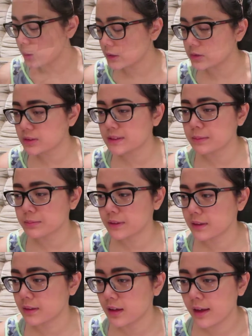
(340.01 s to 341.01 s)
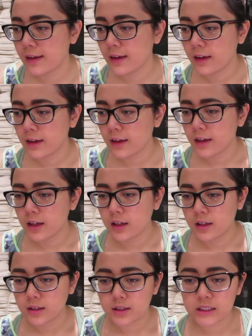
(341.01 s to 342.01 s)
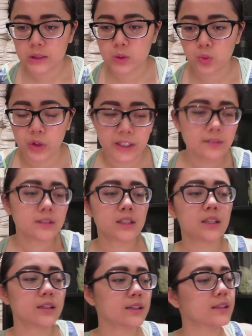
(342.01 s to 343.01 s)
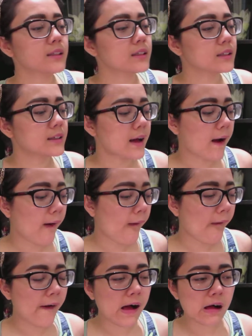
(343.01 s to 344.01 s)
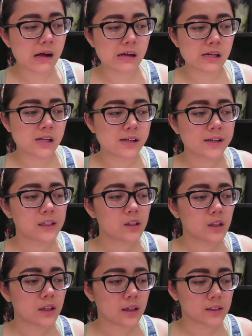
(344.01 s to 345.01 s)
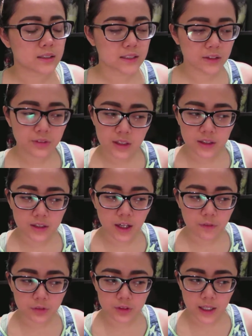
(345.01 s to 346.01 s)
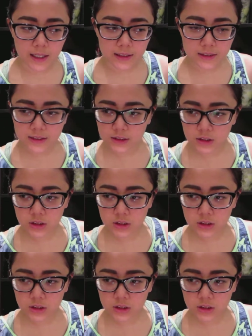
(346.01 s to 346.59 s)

into something sweet. I'll save the KitKat for last.